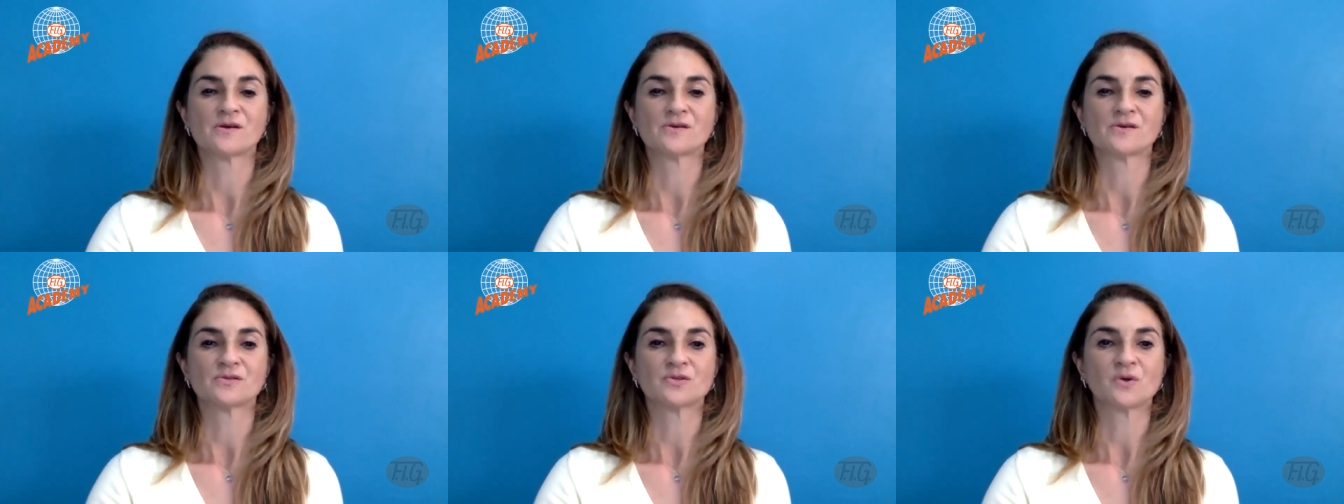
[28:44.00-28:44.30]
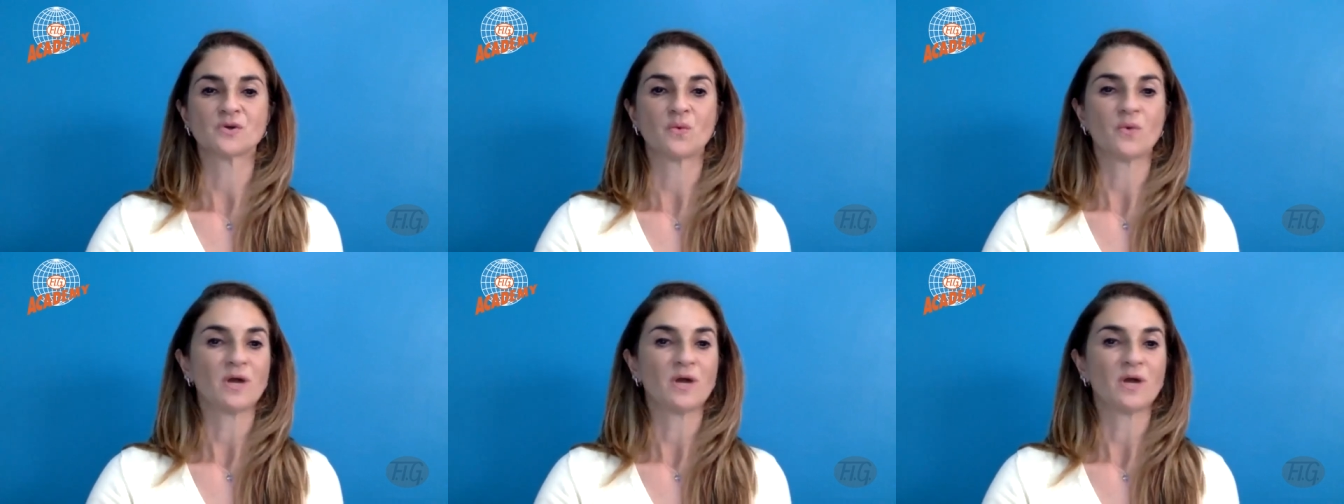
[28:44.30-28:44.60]

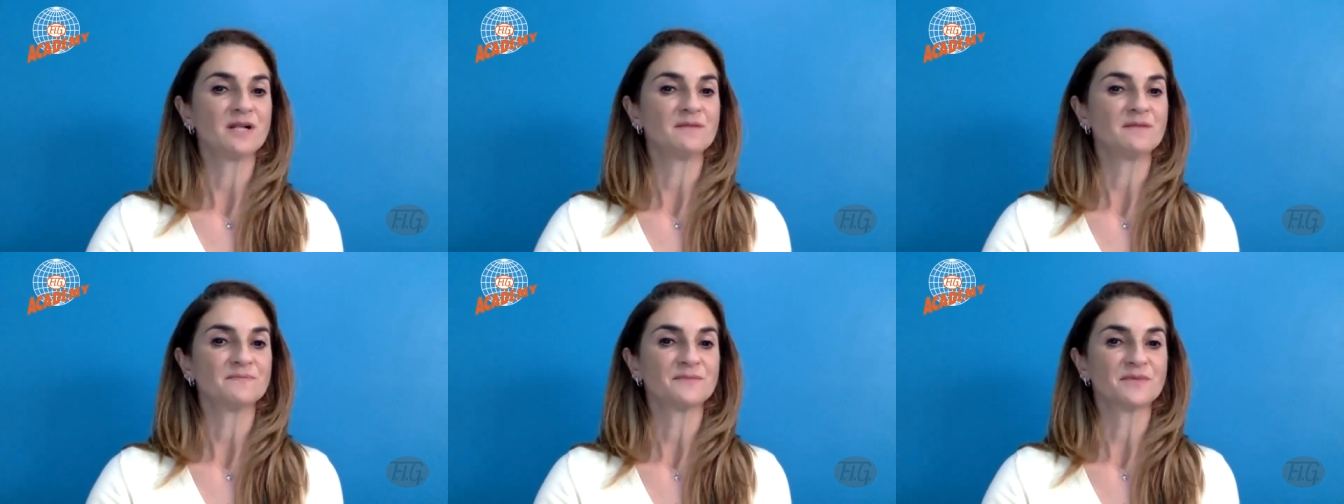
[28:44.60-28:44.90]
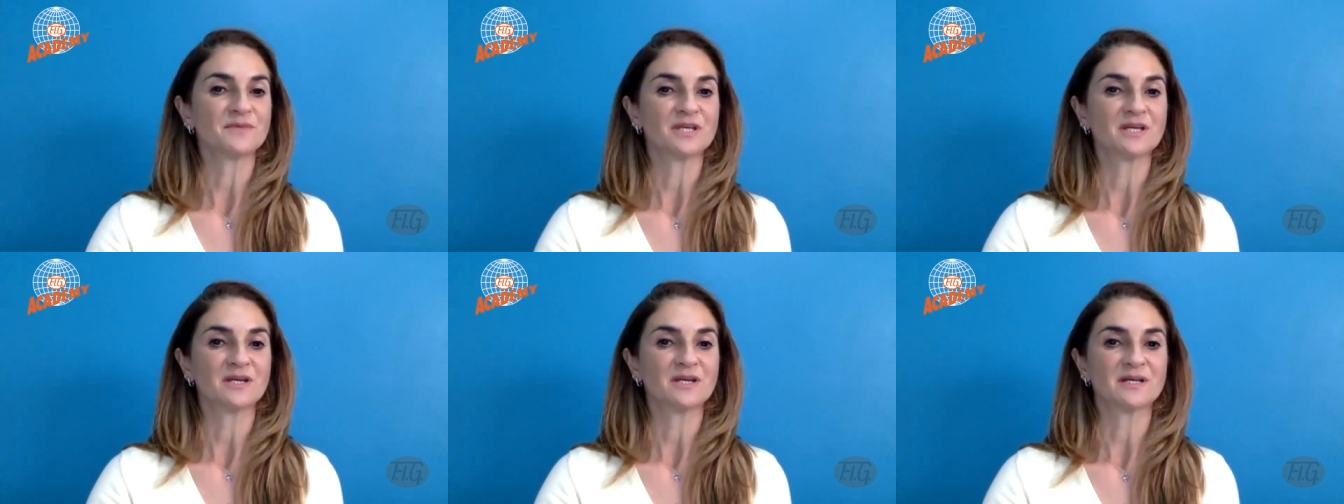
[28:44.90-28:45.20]
So, well,
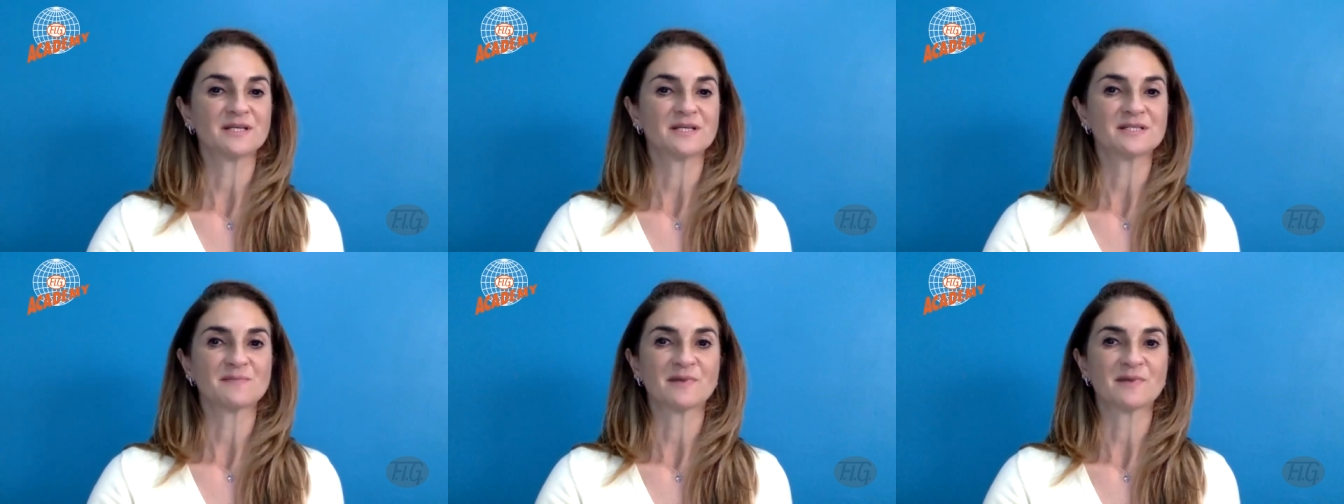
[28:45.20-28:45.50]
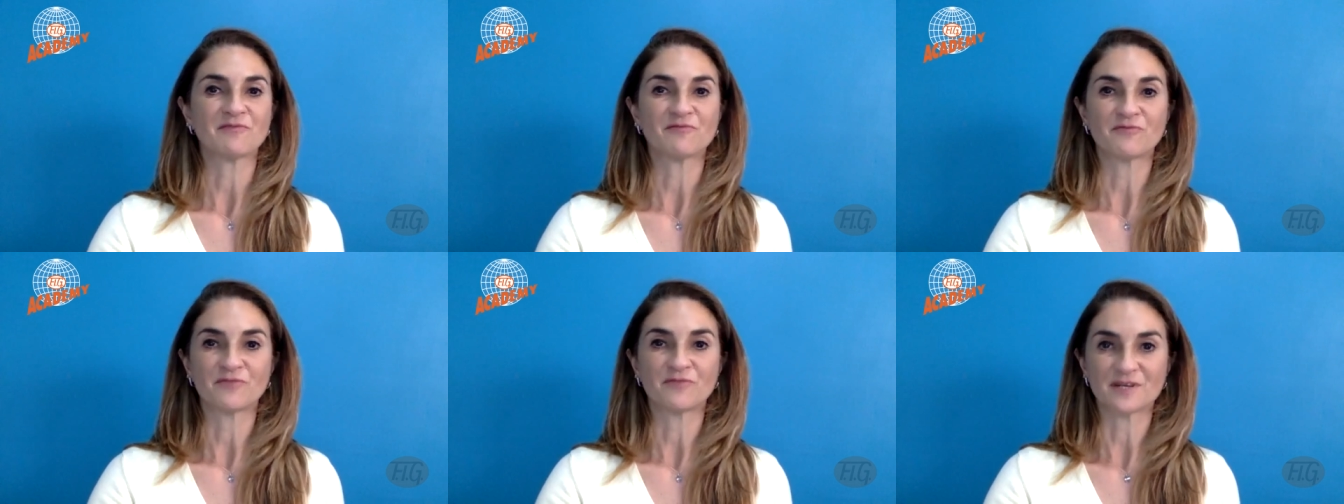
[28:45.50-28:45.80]
here is
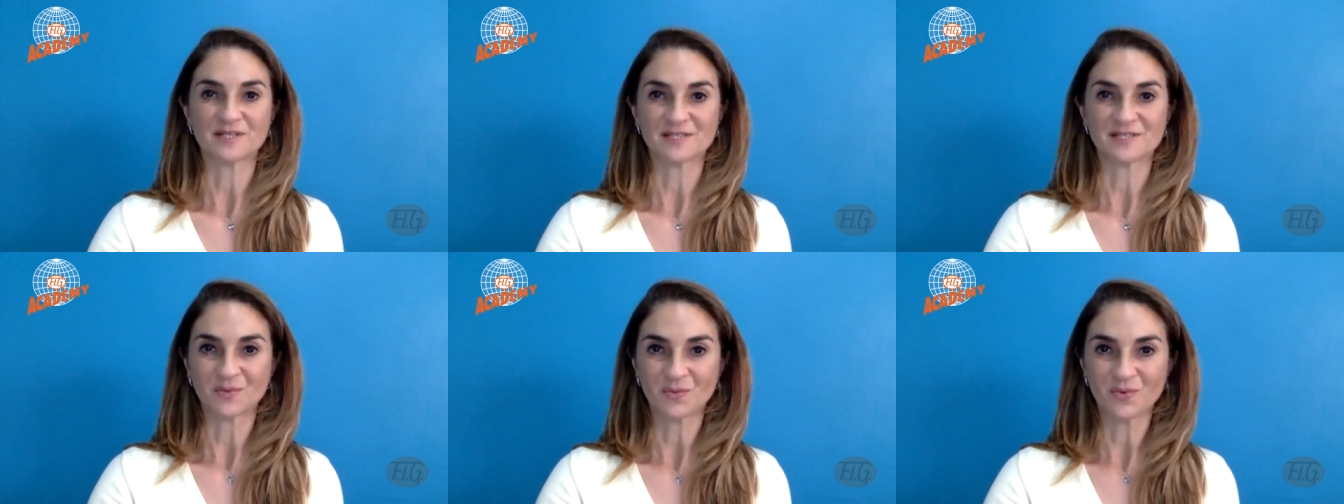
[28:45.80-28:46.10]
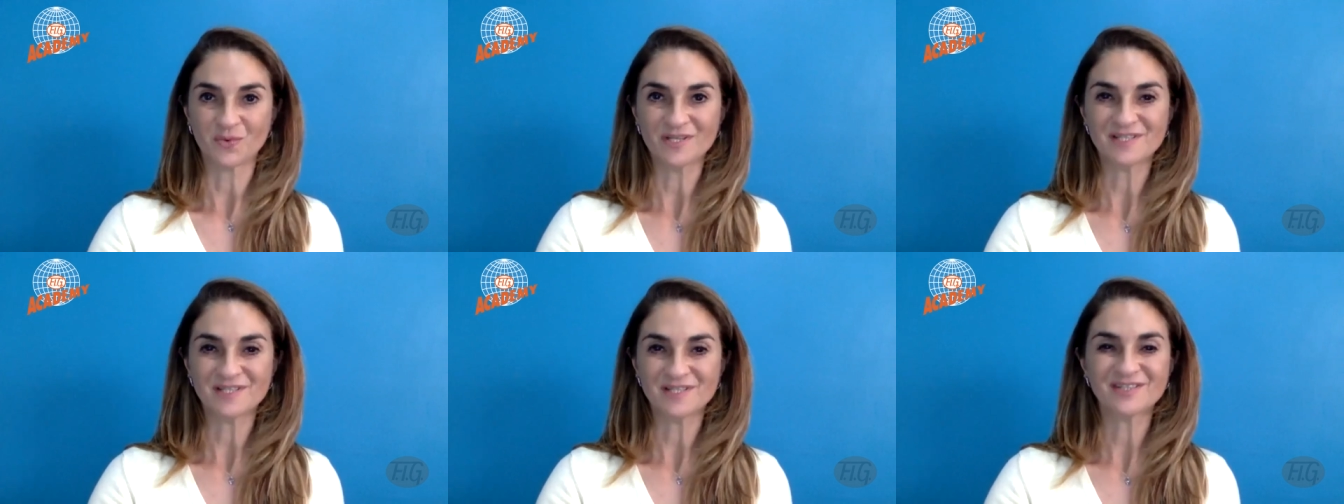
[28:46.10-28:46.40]
my first
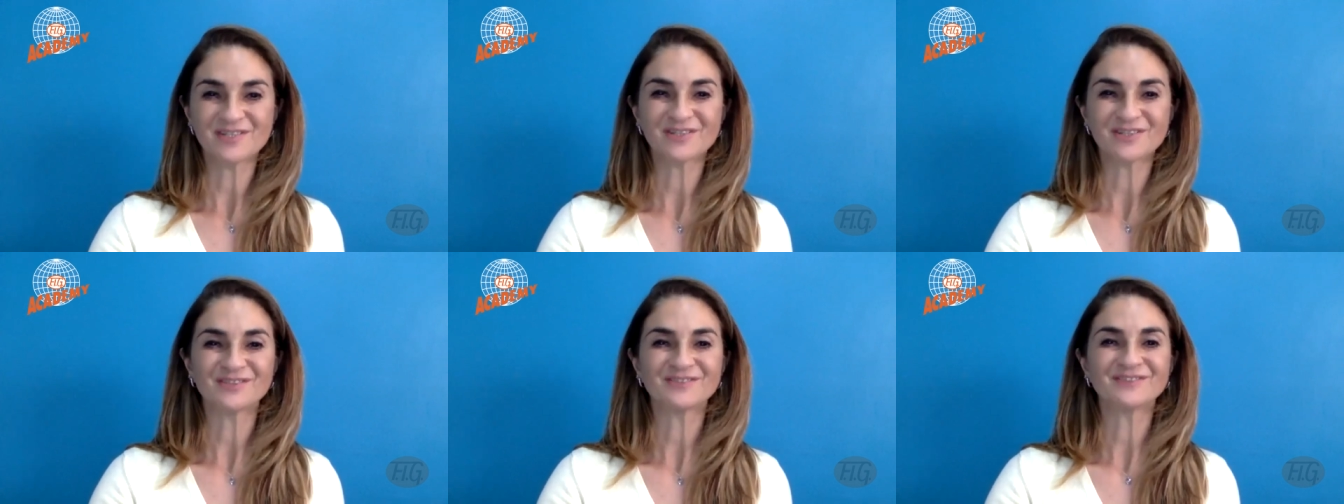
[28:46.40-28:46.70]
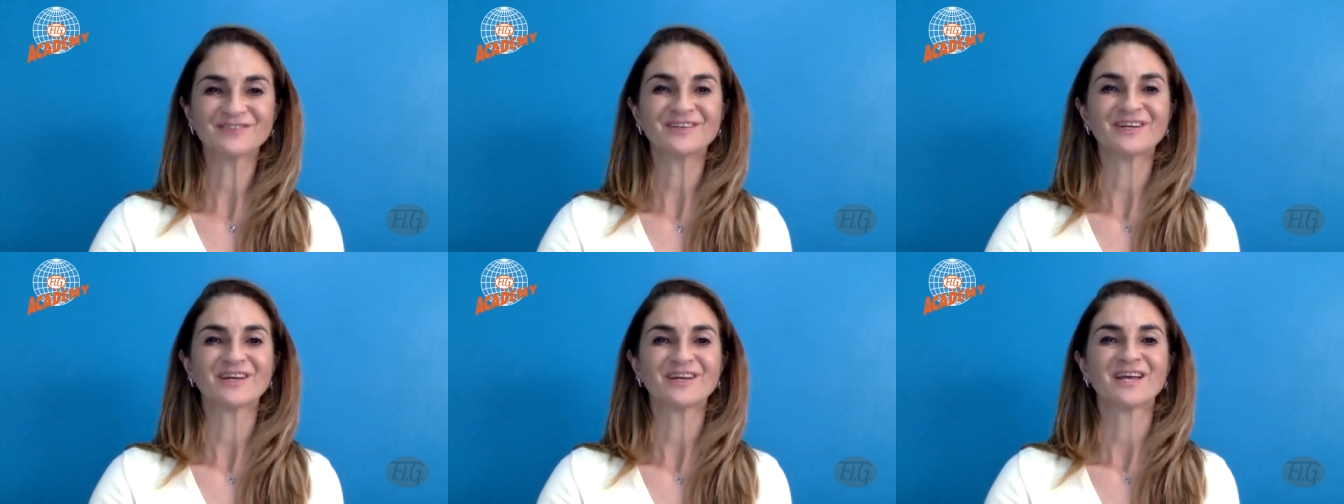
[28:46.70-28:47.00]
question.